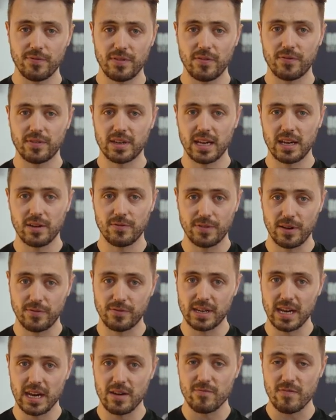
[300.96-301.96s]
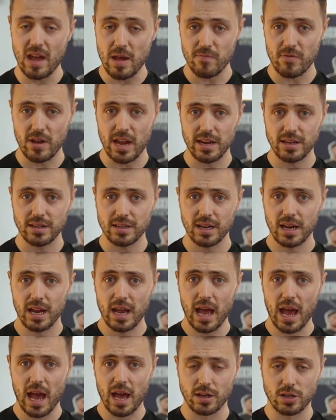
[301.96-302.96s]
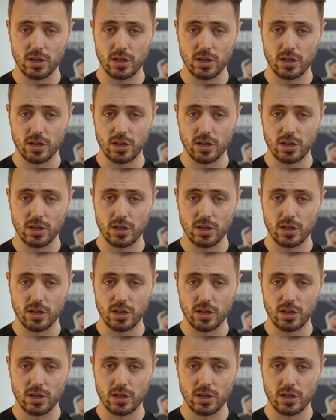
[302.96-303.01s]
15, 15 rep range uh,